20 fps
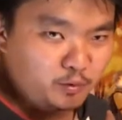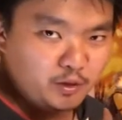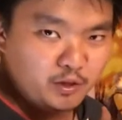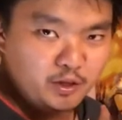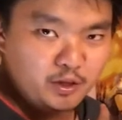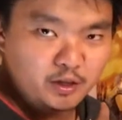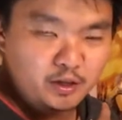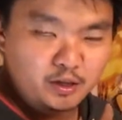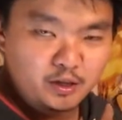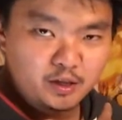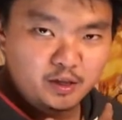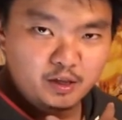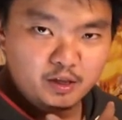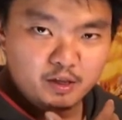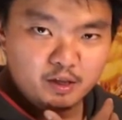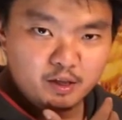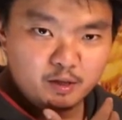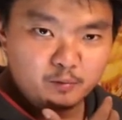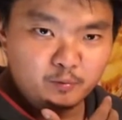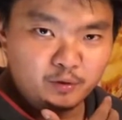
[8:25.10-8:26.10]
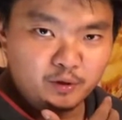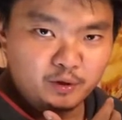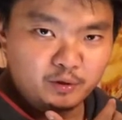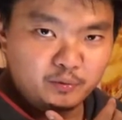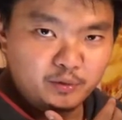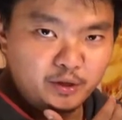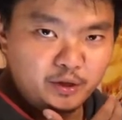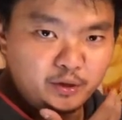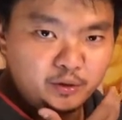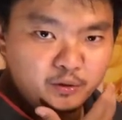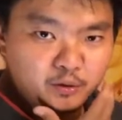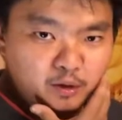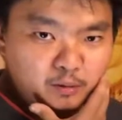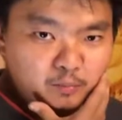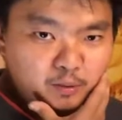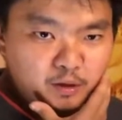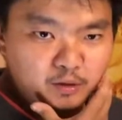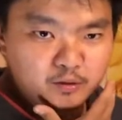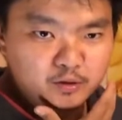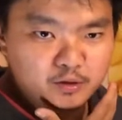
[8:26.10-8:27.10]
with the Ryu
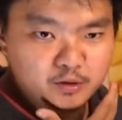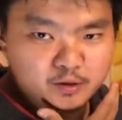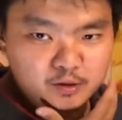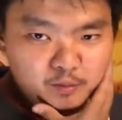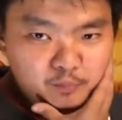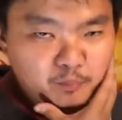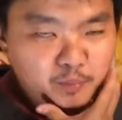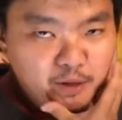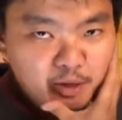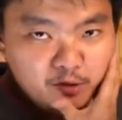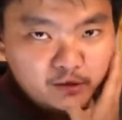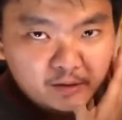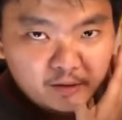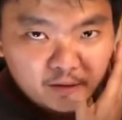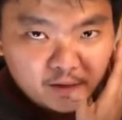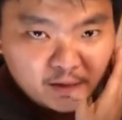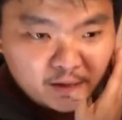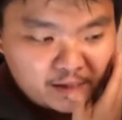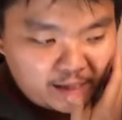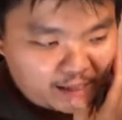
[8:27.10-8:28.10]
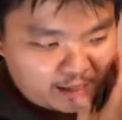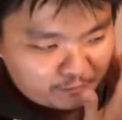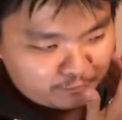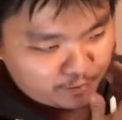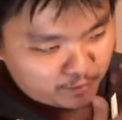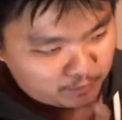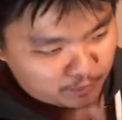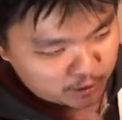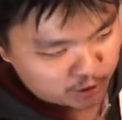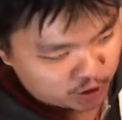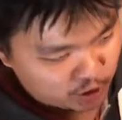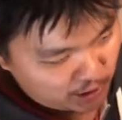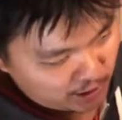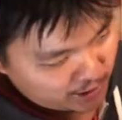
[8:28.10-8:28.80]
about the beard having much